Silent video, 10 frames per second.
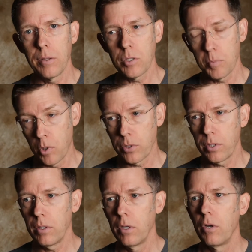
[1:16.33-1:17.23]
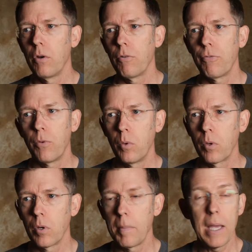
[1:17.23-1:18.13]
this person
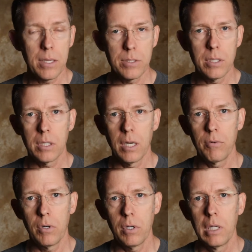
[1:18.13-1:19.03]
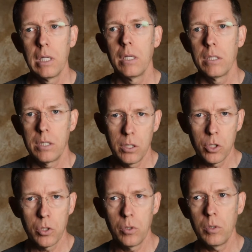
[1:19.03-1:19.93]
for a magazine cover, did the
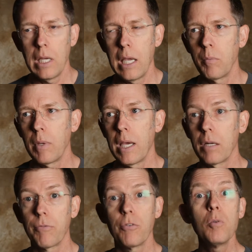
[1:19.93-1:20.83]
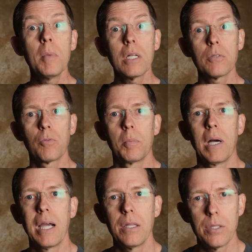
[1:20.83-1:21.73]
shoot, and we had a few minutes for
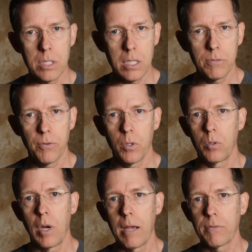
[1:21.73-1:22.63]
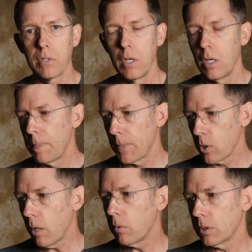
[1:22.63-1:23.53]
behind the scenes photographs.
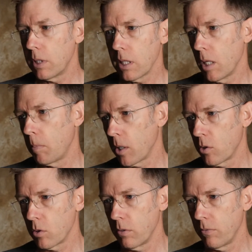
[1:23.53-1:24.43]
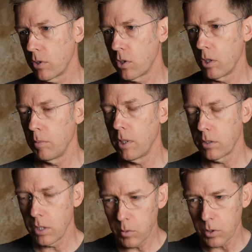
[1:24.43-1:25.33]
So I was taking pictures of this gentleman
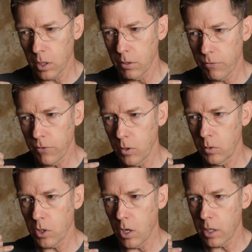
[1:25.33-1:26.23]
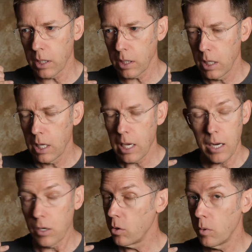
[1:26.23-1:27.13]
as he was on the phone talking. I
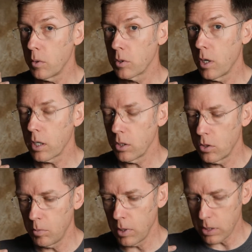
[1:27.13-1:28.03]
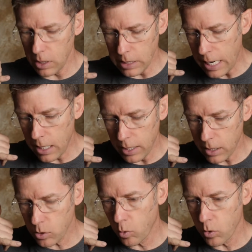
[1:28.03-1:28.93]
don't know who he was talking to, but he said, yeah,
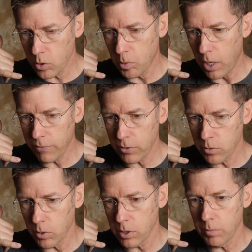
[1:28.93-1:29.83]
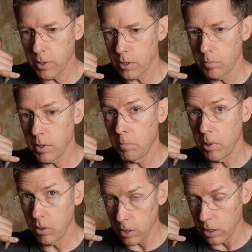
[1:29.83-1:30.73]
last quarter's profits were something
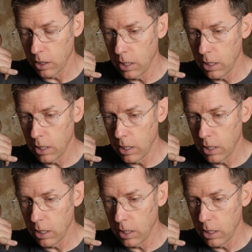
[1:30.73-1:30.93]
billion.